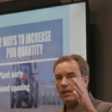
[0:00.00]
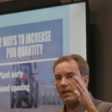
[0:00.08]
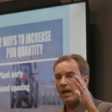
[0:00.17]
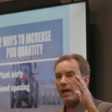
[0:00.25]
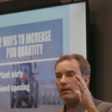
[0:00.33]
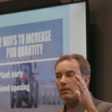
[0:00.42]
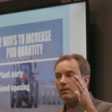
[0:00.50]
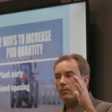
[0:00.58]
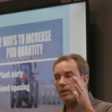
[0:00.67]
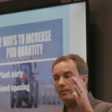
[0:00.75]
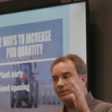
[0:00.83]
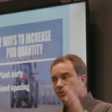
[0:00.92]
that
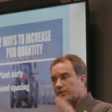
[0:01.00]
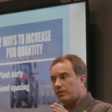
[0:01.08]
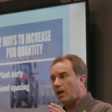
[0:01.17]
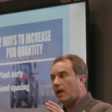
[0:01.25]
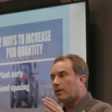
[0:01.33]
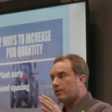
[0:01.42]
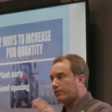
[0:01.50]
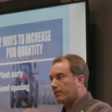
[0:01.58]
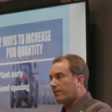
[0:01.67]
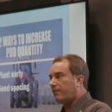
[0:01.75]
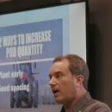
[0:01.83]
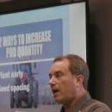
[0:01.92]
whether it was a 2.9 or a
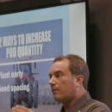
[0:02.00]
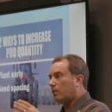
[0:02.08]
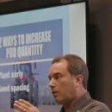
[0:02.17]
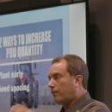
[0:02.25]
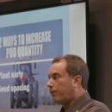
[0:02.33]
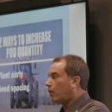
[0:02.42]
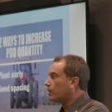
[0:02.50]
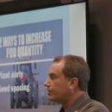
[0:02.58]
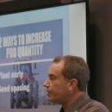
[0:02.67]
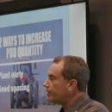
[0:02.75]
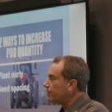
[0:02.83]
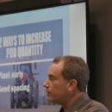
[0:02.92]
3.5 or a
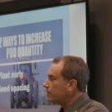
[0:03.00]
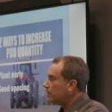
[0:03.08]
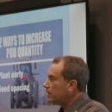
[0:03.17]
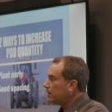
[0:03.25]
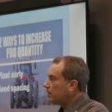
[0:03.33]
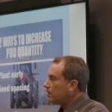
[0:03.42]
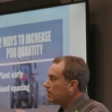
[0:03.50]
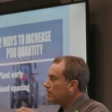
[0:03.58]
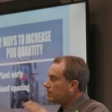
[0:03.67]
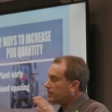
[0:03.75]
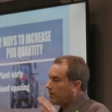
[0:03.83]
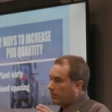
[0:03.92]
4.2,
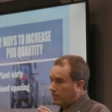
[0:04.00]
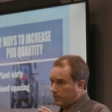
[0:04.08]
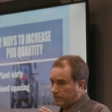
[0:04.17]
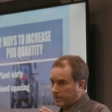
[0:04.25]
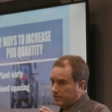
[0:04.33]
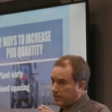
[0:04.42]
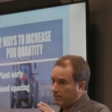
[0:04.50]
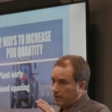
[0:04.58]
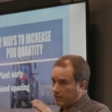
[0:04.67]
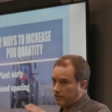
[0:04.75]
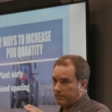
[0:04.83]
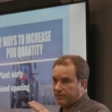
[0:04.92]
somewhere between
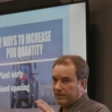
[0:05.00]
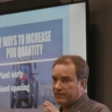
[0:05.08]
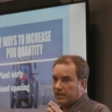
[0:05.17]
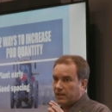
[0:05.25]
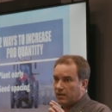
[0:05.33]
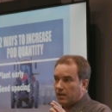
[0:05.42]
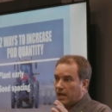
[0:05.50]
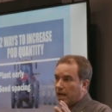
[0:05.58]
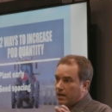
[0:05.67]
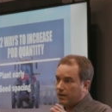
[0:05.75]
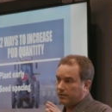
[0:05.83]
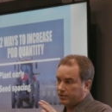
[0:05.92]
750 and
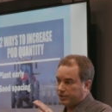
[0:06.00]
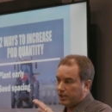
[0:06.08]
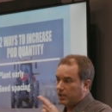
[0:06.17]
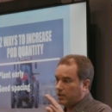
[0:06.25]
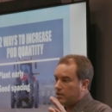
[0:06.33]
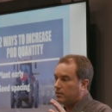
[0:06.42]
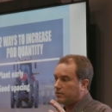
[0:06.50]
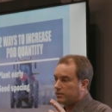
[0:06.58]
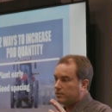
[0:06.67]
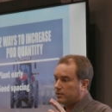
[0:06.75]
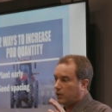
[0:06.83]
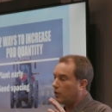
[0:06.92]
800
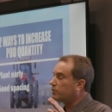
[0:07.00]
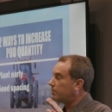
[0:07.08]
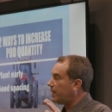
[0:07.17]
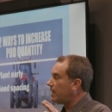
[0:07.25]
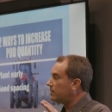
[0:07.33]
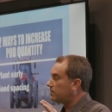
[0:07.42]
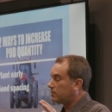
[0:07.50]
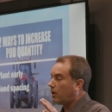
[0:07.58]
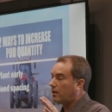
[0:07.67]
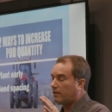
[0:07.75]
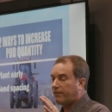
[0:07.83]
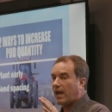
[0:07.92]
GDUs, those beans
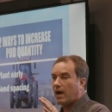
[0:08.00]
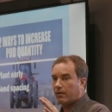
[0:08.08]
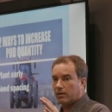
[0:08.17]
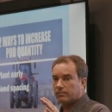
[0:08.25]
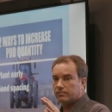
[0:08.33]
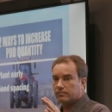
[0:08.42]
started to flower.